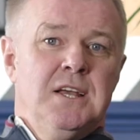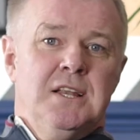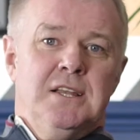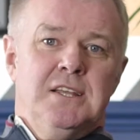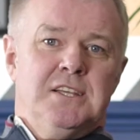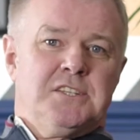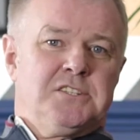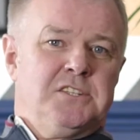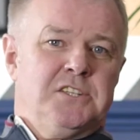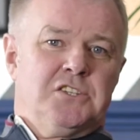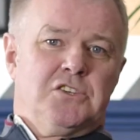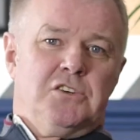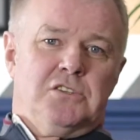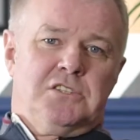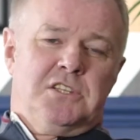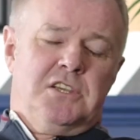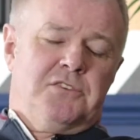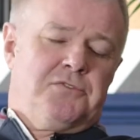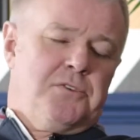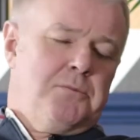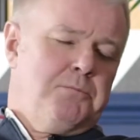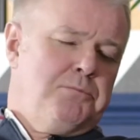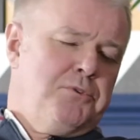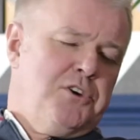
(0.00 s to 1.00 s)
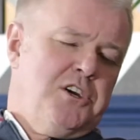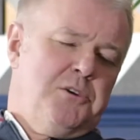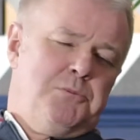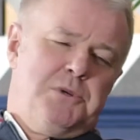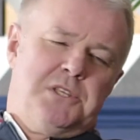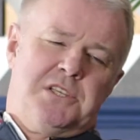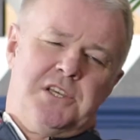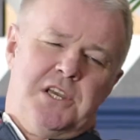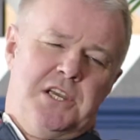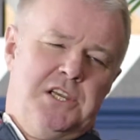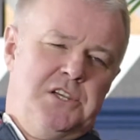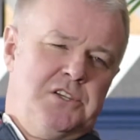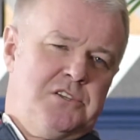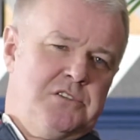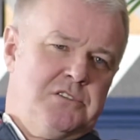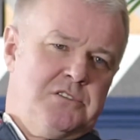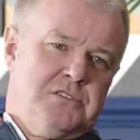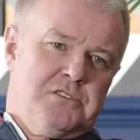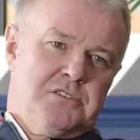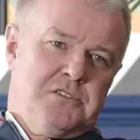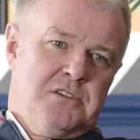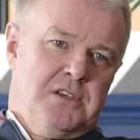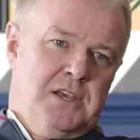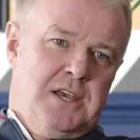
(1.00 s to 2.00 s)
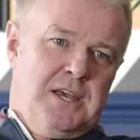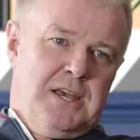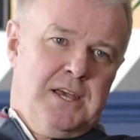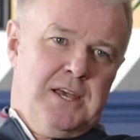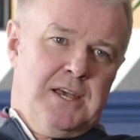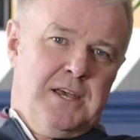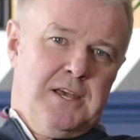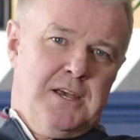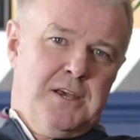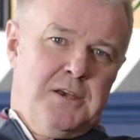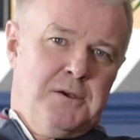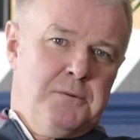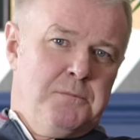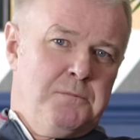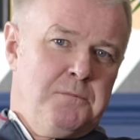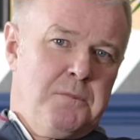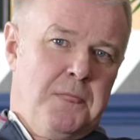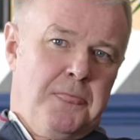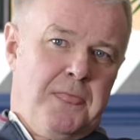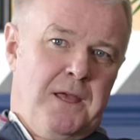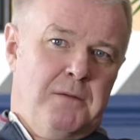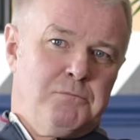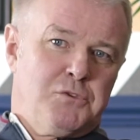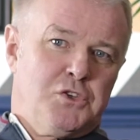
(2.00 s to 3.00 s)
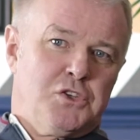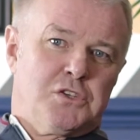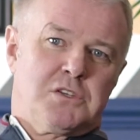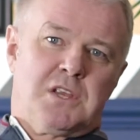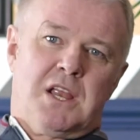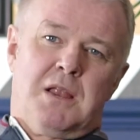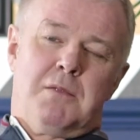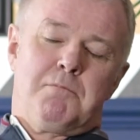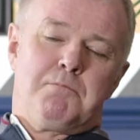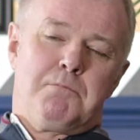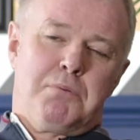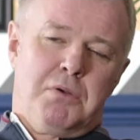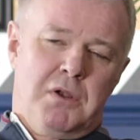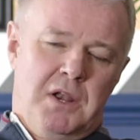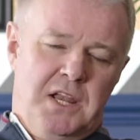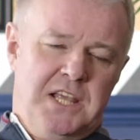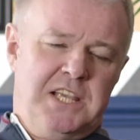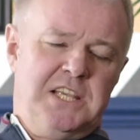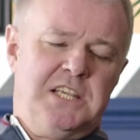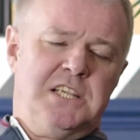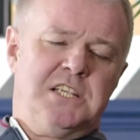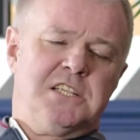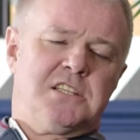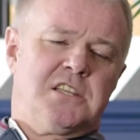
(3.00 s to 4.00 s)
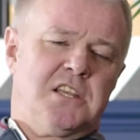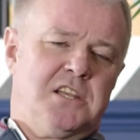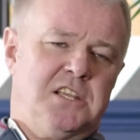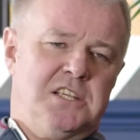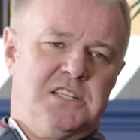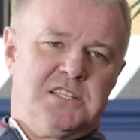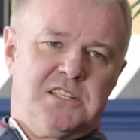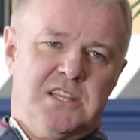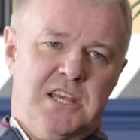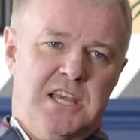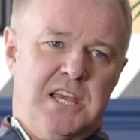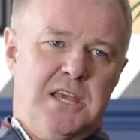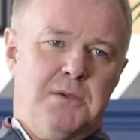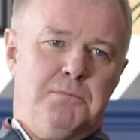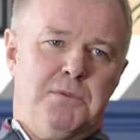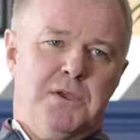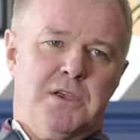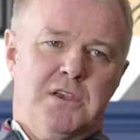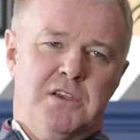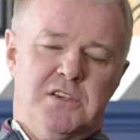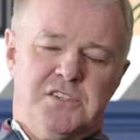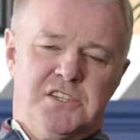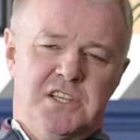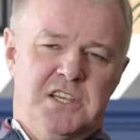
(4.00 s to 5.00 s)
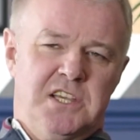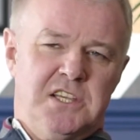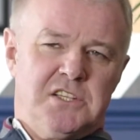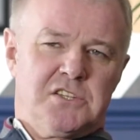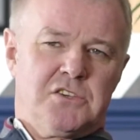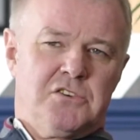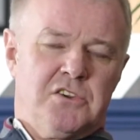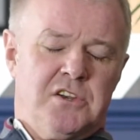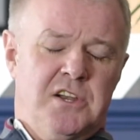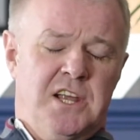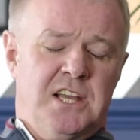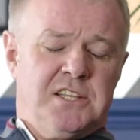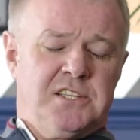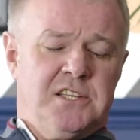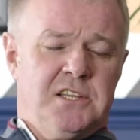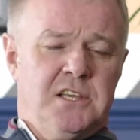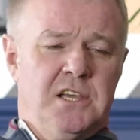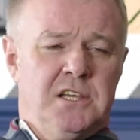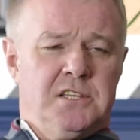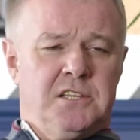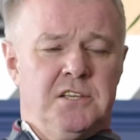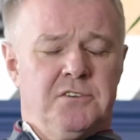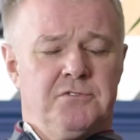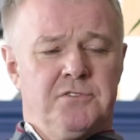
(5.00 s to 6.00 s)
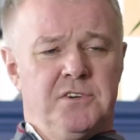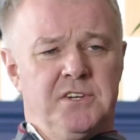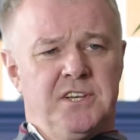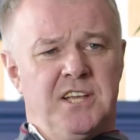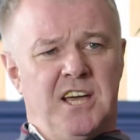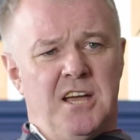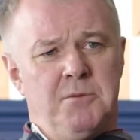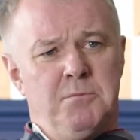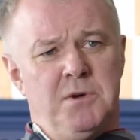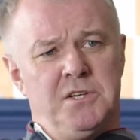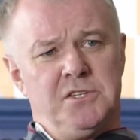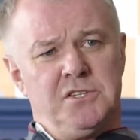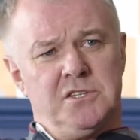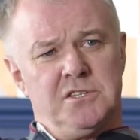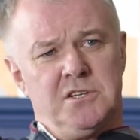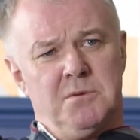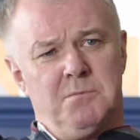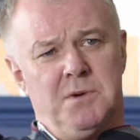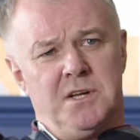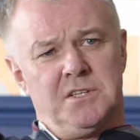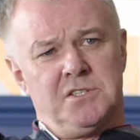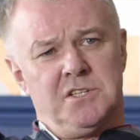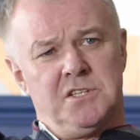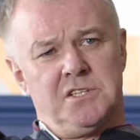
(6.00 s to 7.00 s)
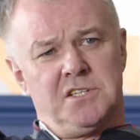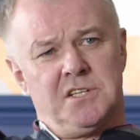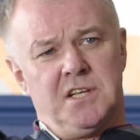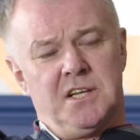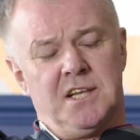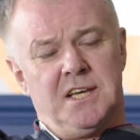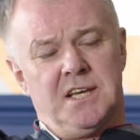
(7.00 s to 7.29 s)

listen, he's got different permutations. I'm just pleased that he's there, because he is going to add a different dimension to Manchester